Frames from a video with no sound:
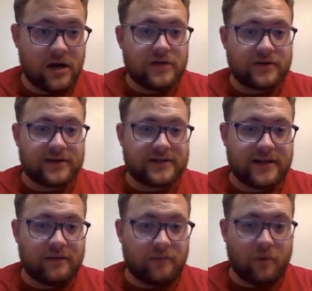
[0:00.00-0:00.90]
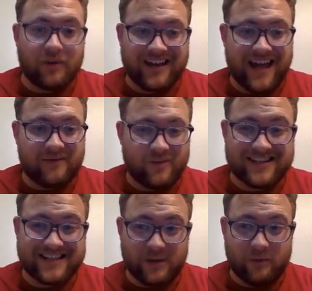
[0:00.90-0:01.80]
So I can say, but again, we
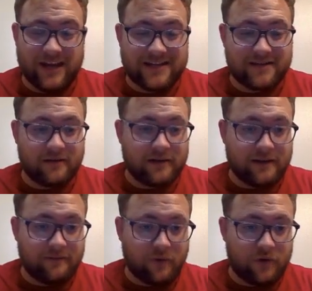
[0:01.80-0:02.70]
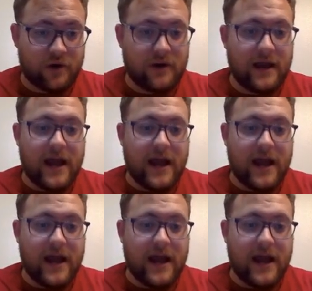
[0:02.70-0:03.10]
still went into the lib folder.